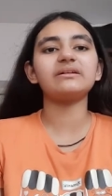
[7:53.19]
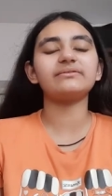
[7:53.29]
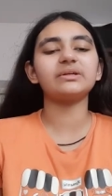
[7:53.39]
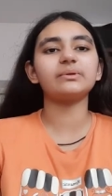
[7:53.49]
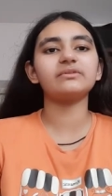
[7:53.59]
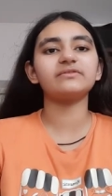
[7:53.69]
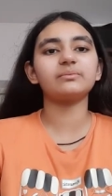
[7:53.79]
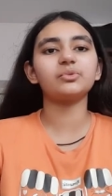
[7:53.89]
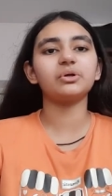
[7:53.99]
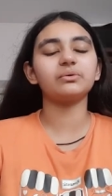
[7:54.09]
every one of
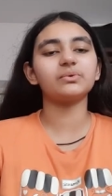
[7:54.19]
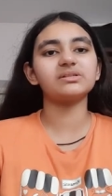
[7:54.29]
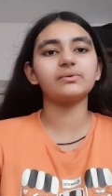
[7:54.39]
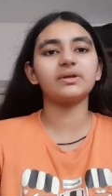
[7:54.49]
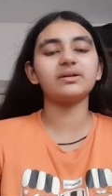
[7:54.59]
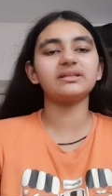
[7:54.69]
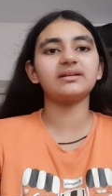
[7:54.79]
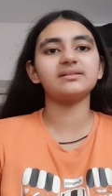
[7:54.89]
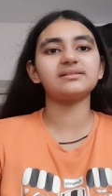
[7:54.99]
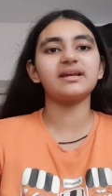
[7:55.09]
them was going on the
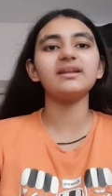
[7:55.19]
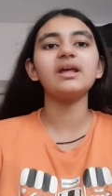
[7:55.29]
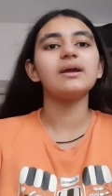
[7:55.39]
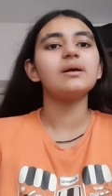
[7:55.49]
other side.